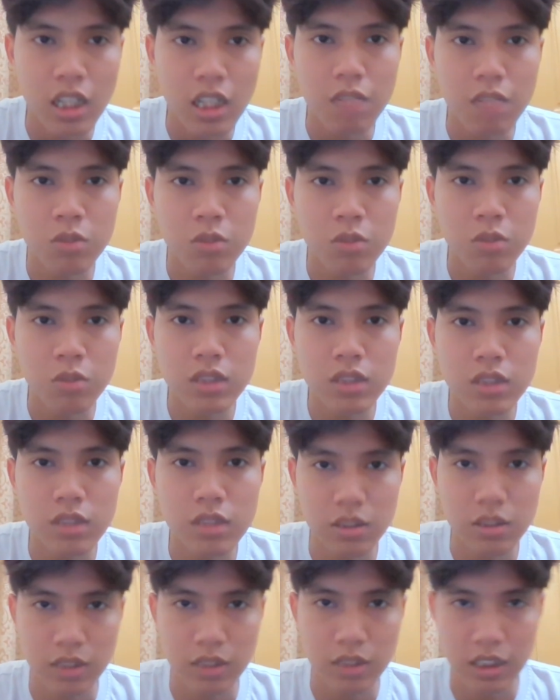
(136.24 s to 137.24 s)
Among the sunnah
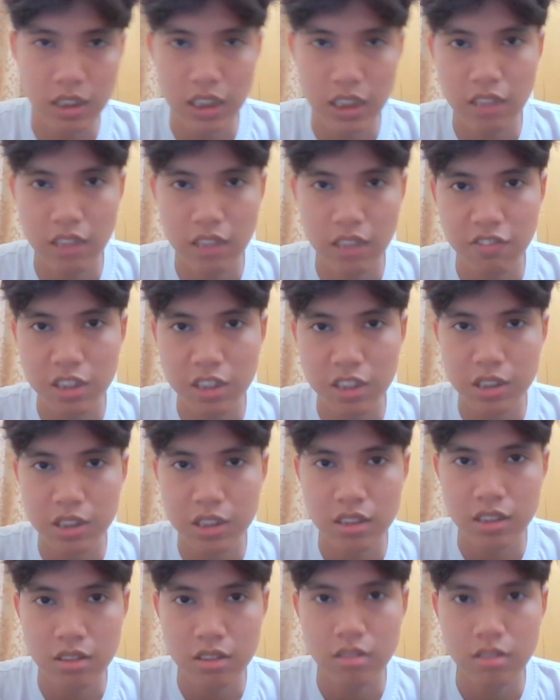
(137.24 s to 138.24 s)
sunnah in the
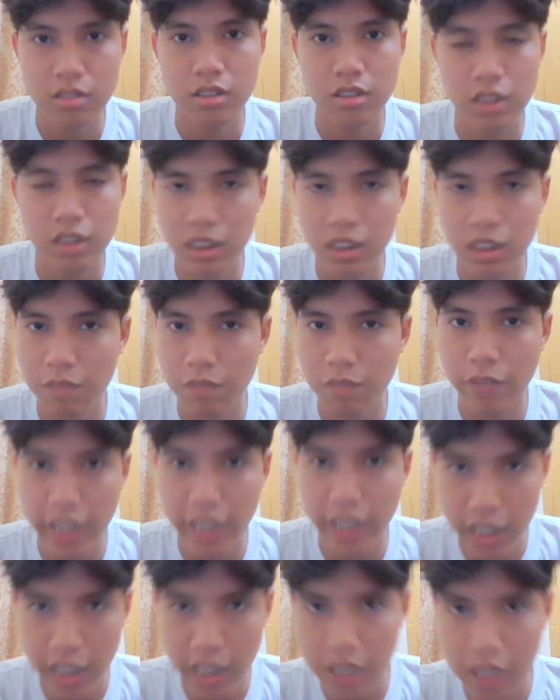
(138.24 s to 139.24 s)
first, in the
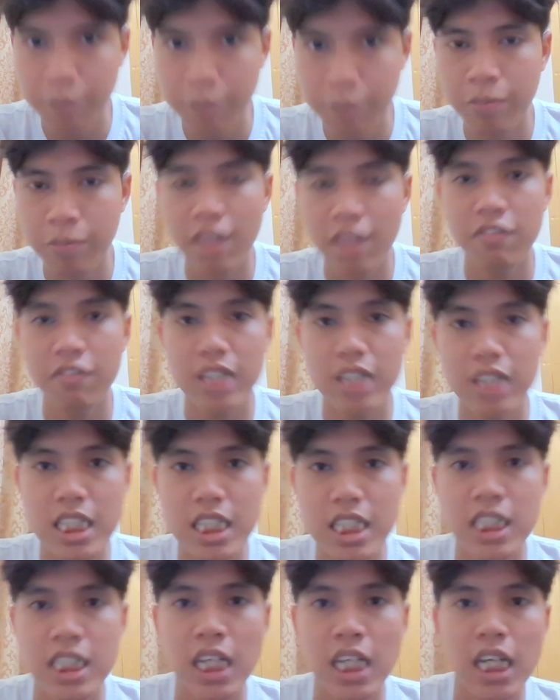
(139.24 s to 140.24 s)
prayer,
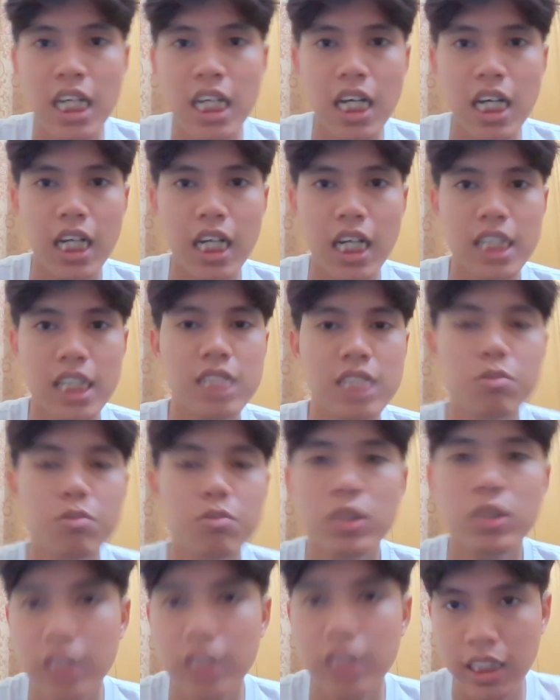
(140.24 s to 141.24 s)
first, raising
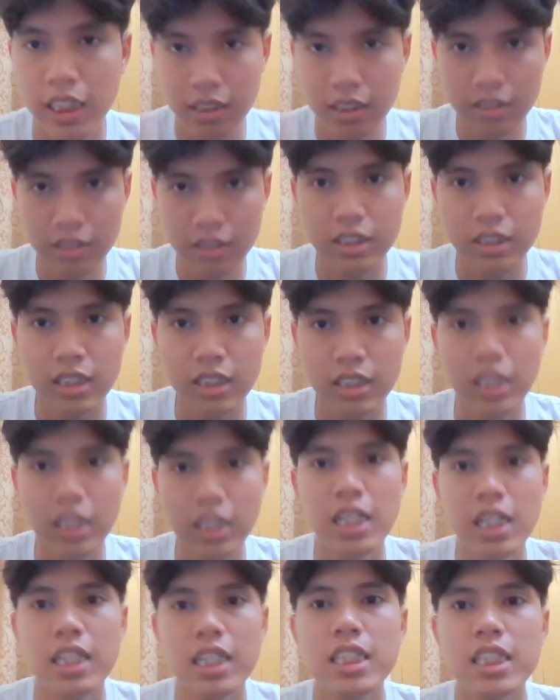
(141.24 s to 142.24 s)
both hands.
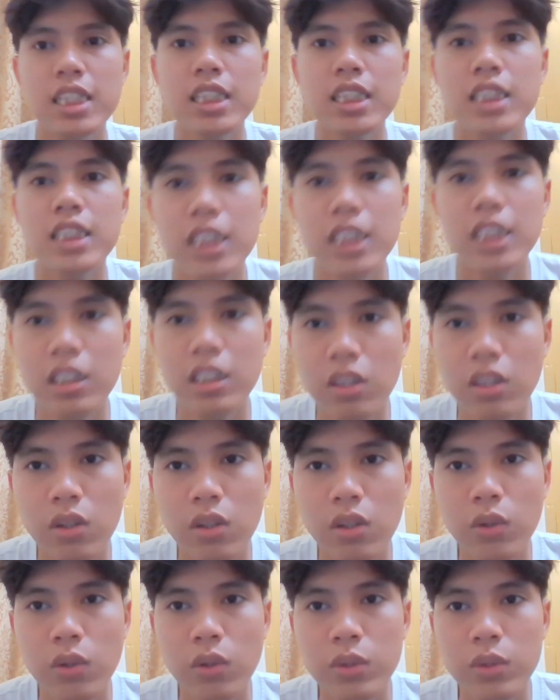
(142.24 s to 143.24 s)
This is
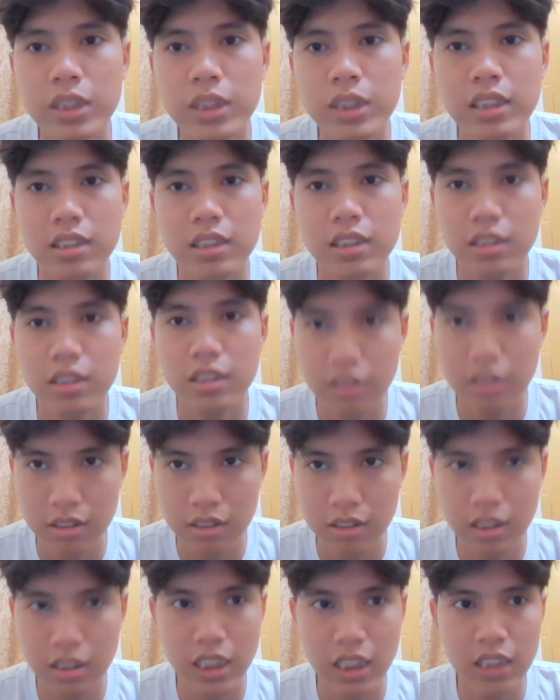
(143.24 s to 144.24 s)
included
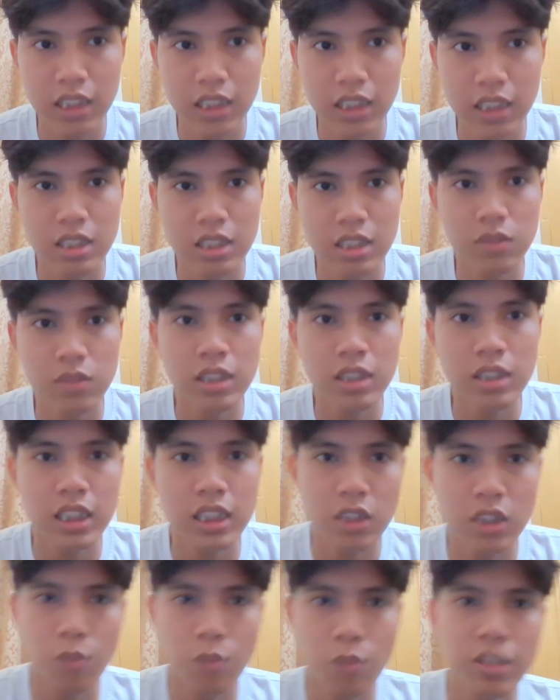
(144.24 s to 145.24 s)
in the sunnah
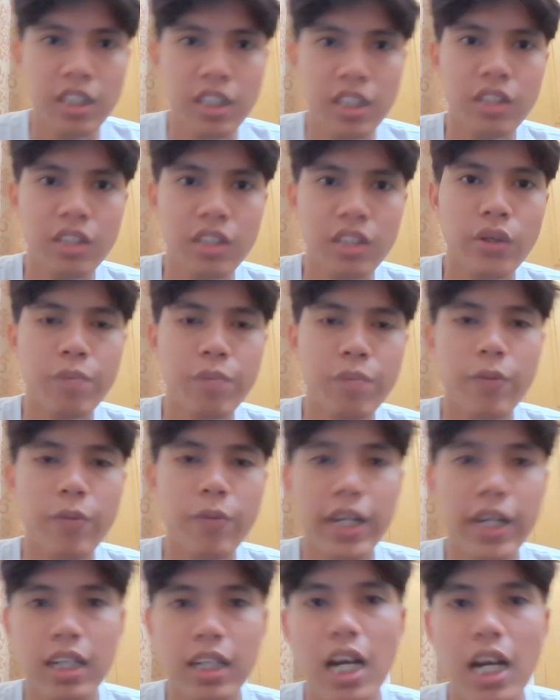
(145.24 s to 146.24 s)
in obligatory
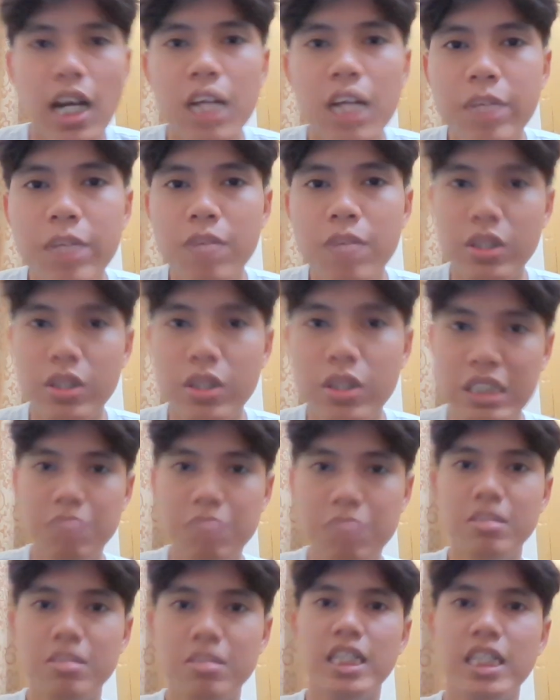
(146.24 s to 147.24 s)
prayer. Ali bin Abi
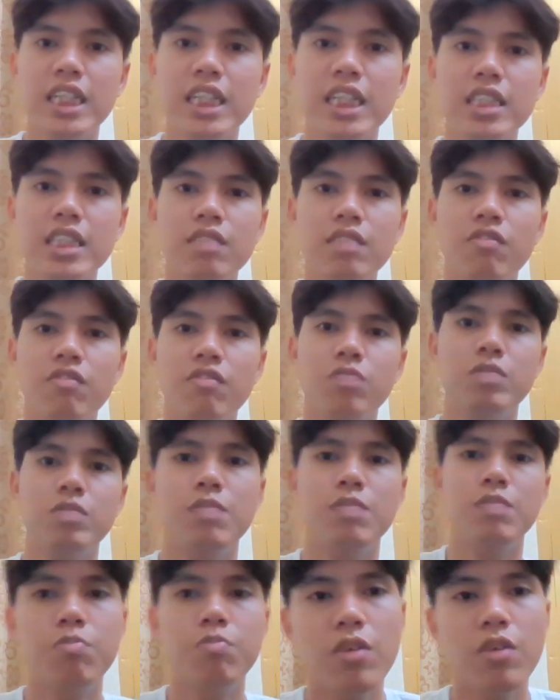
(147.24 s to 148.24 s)
Thalib narrated from
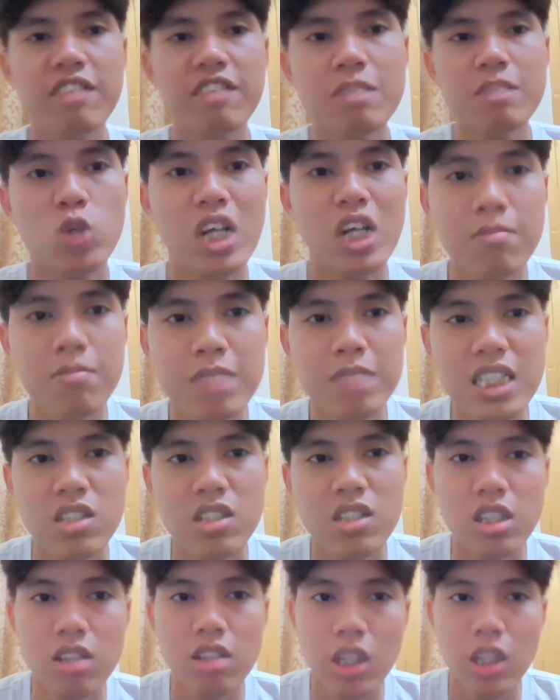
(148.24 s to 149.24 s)
the Prophet Muhammad
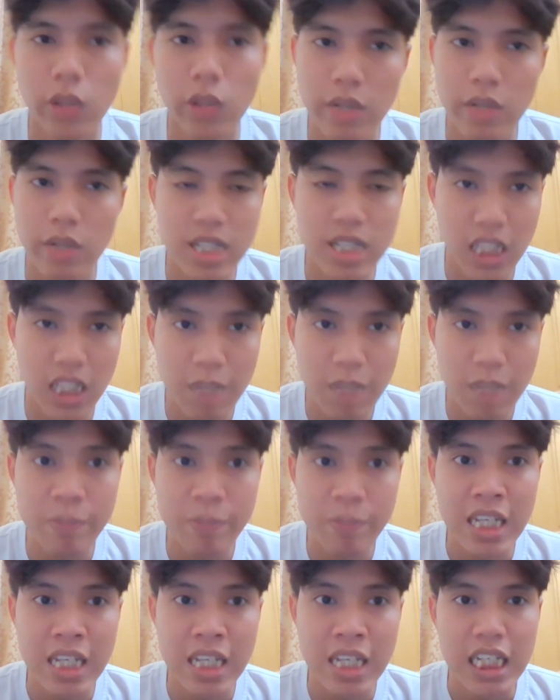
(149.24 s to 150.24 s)
sallallahu alaihi wasallam
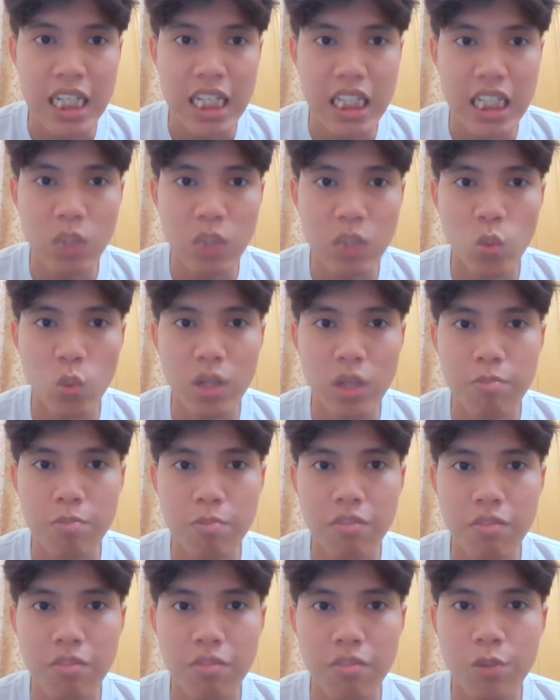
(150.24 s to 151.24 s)
that when
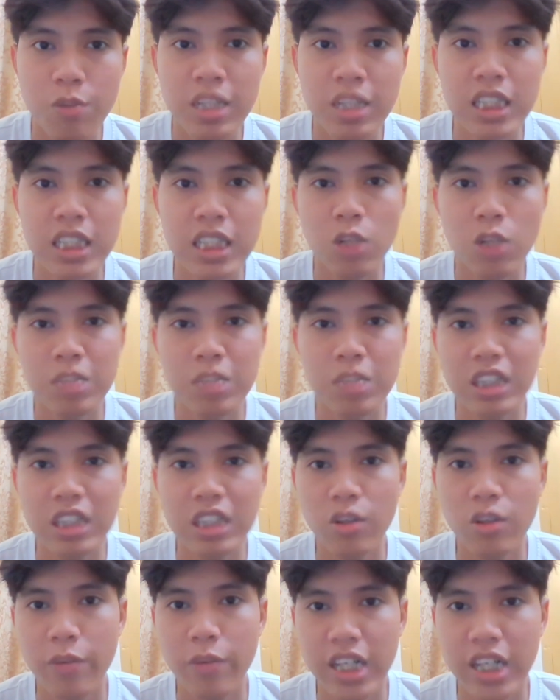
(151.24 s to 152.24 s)
performing the
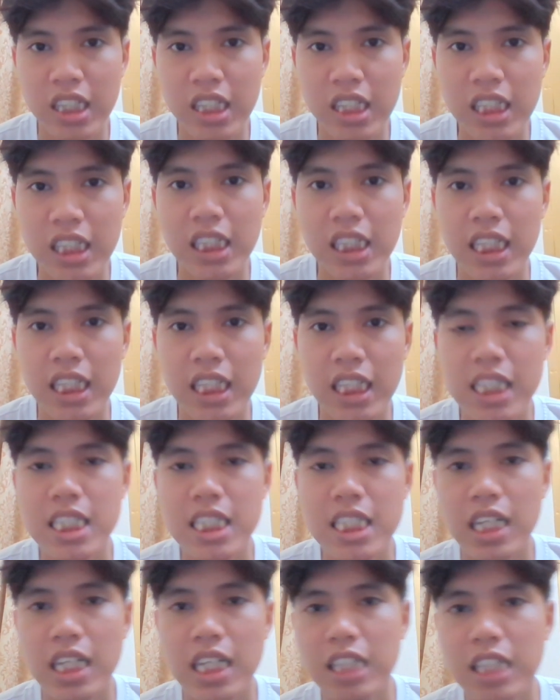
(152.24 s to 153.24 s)
obligatory prayer, he
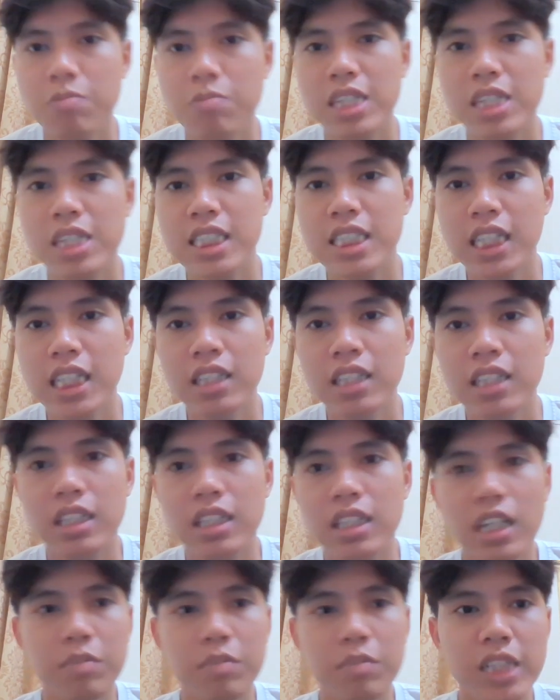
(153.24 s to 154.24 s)
starting by saying the
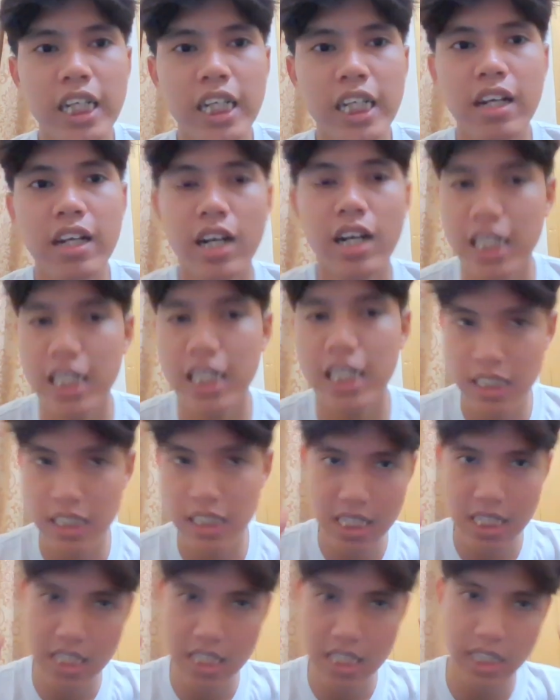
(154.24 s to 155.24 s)
takbir and raise
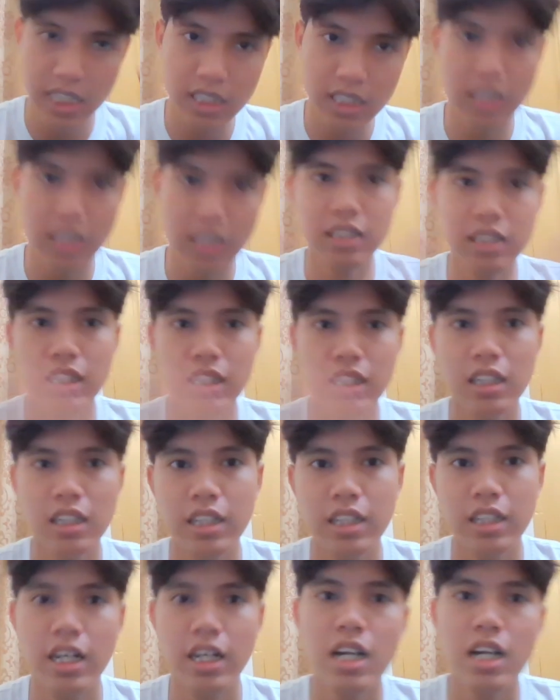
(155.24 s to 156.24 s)
his hand until
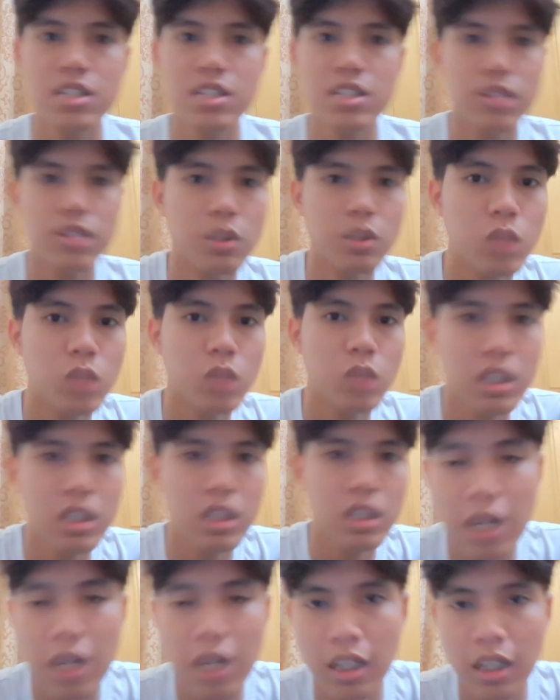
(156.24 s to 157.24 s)
they are shoulder width
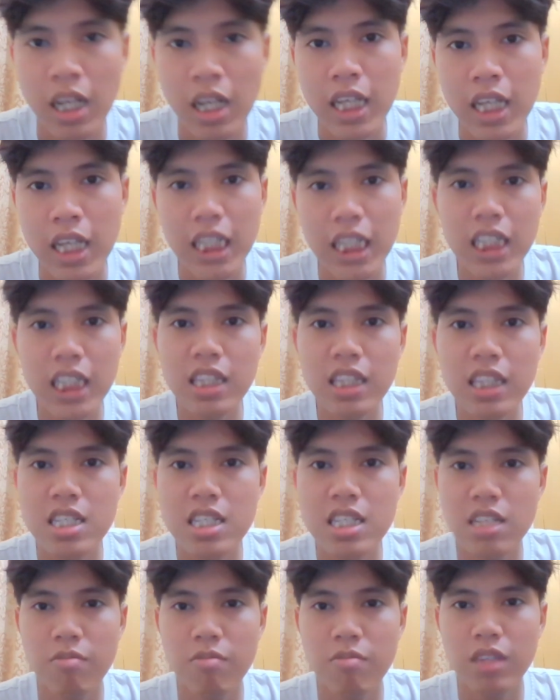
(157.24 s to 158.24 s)
apart. He did the
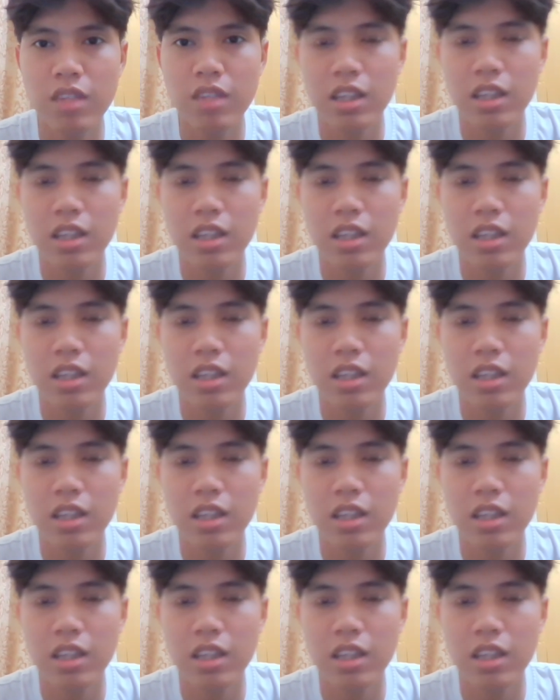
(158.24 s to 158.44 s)
same